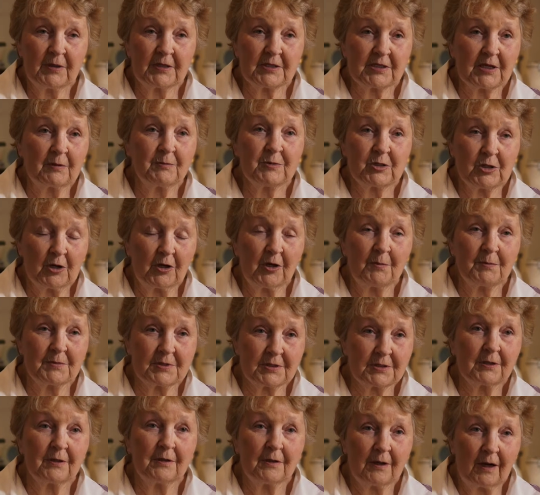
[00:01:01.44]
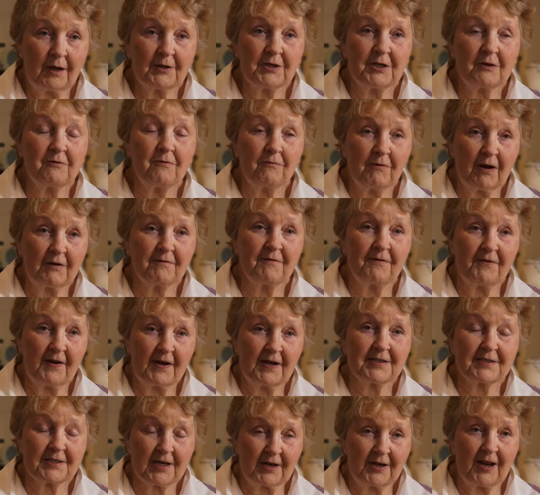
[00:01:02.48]
But sometimes I didn't run
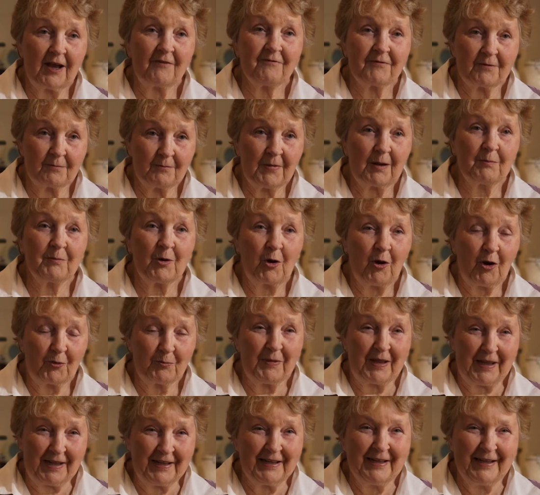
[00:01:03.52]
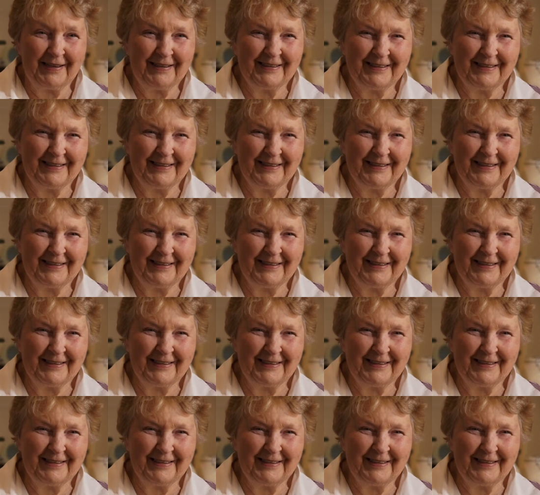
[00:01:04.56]
fast enough and Mum got me.